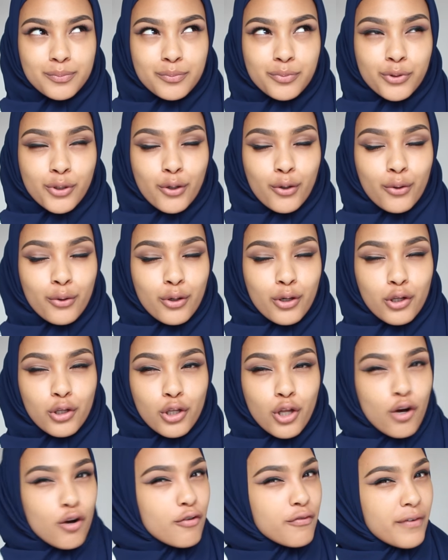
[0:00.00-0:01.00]
Pro
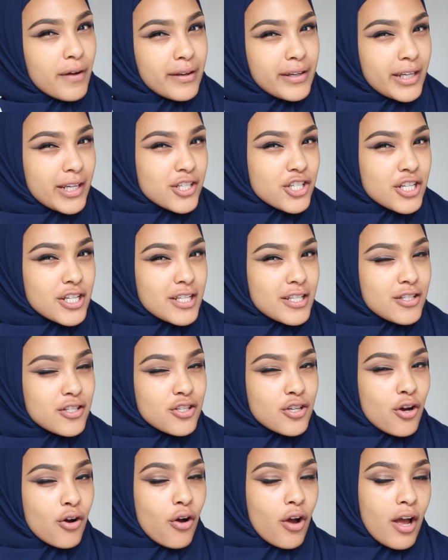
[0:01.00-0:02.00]
Glow Foundation,
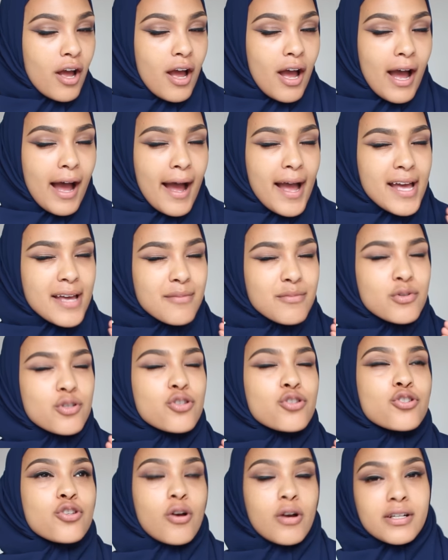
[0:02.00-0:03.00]
so I am
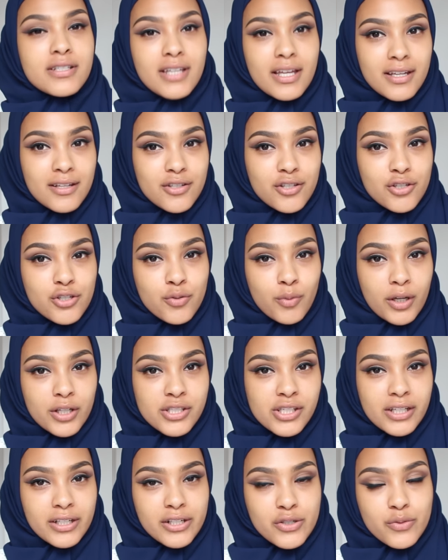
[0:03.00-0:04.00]
so excited to swatch
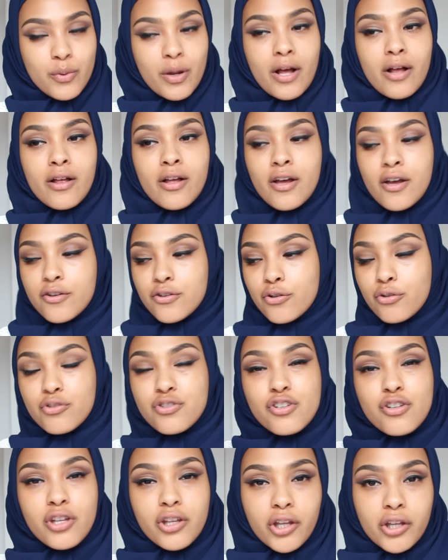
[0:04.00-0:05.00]
that as well. So those
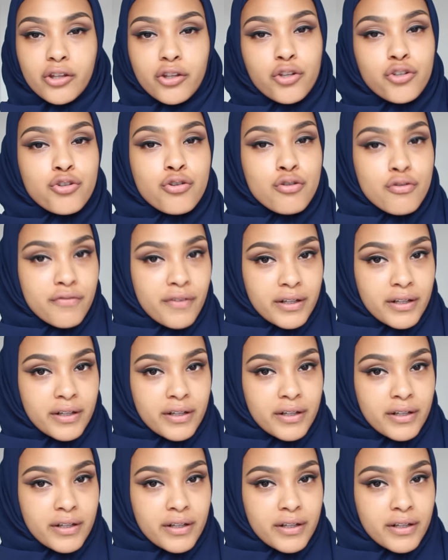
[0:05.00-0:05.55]
are like the two